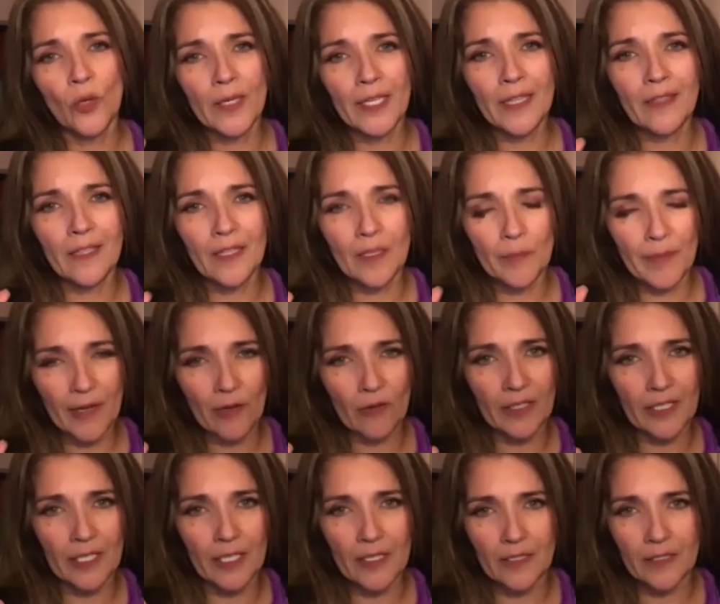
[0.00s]
anything
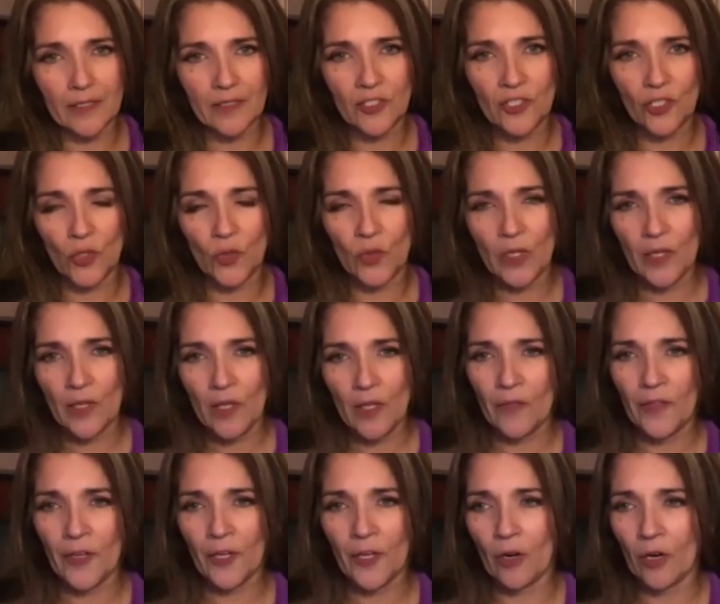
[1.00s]
about guns, you know
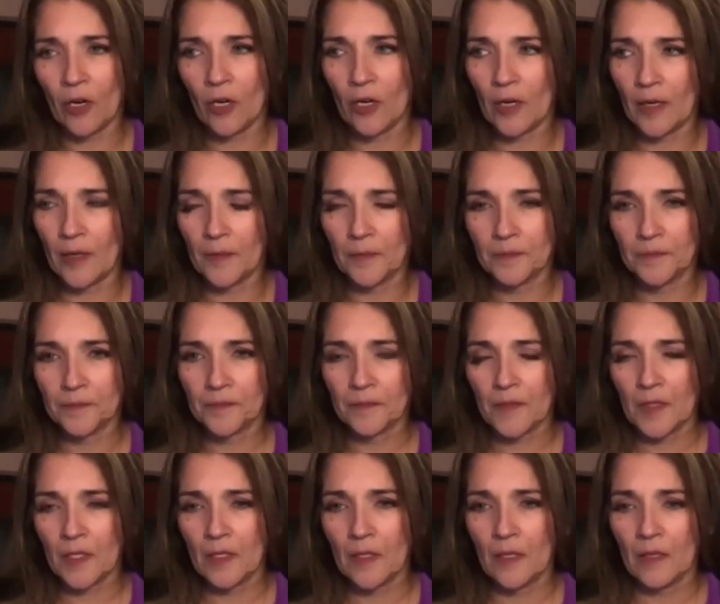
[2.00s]
there are
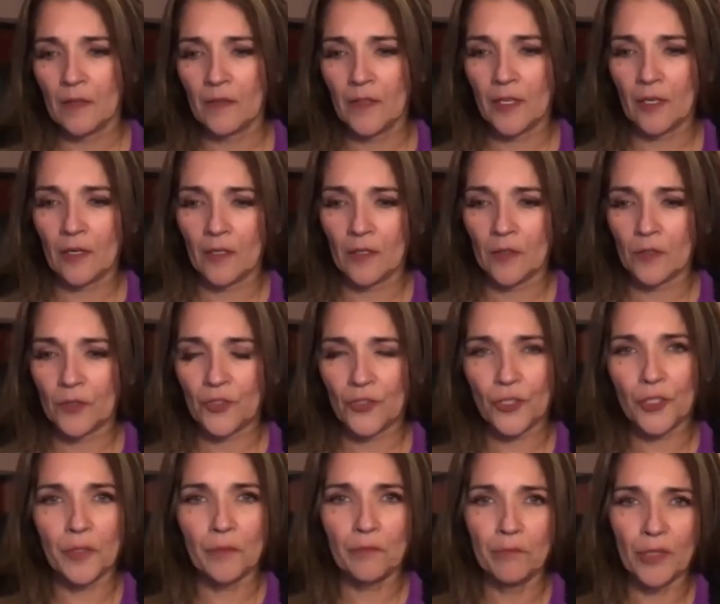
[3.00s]
there are
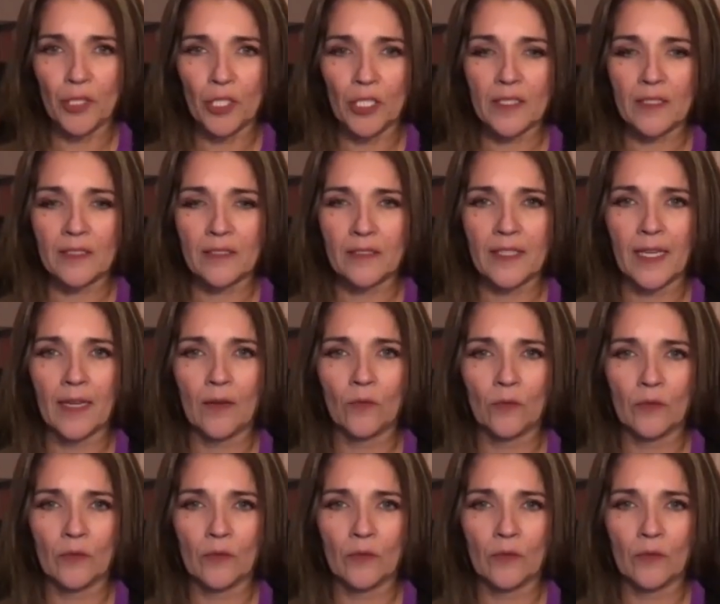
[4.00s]
certain bullets that